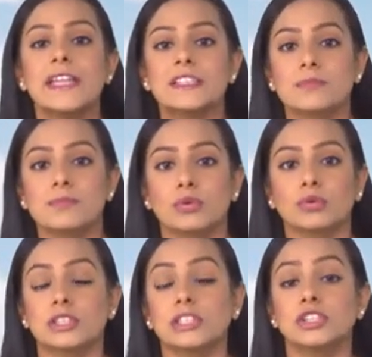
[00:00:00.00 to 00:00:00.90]
It's
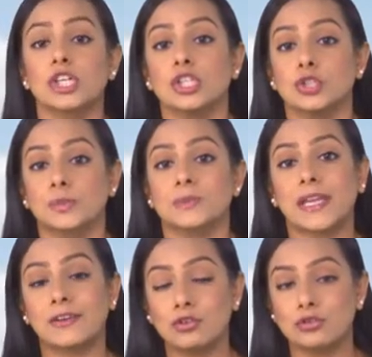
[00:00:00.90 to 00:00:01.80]
important to
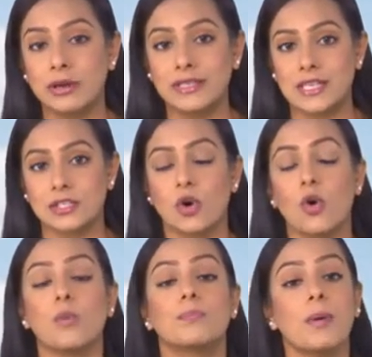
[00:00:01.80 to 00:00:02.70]
obtain credit
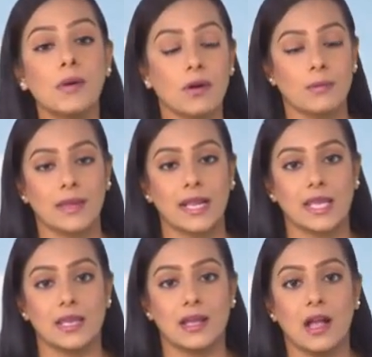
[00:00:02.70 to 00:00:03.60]
or borrow money.